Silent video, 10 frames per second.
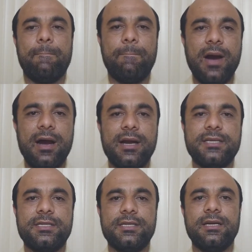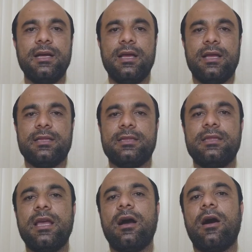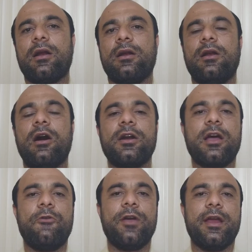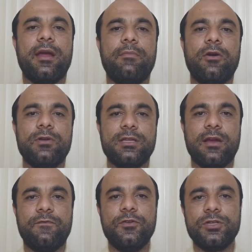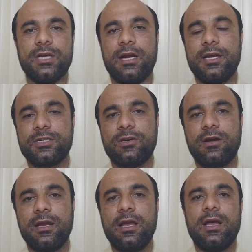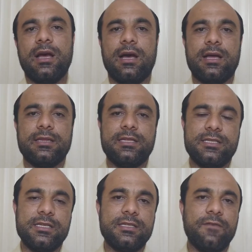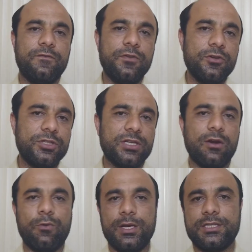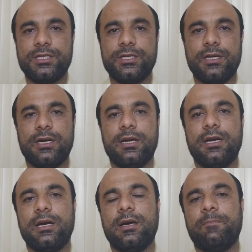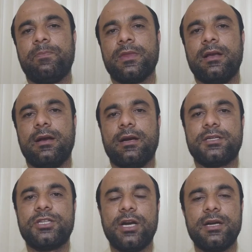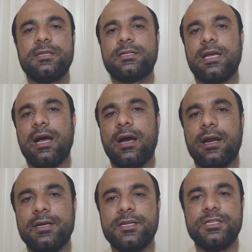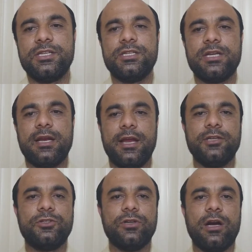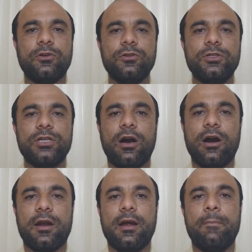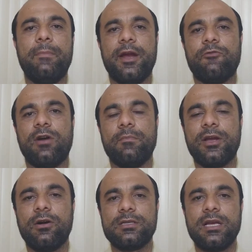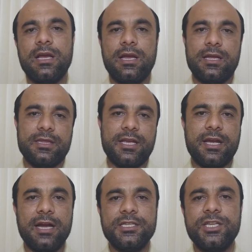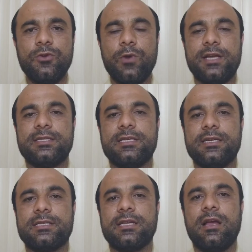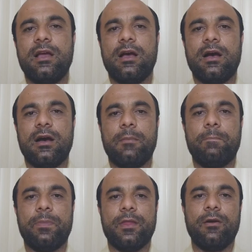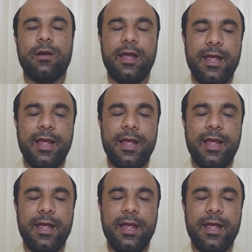but they are not aware about their future. Later on, this is the future which turns a decision into a good or a bad one, because the consequences, the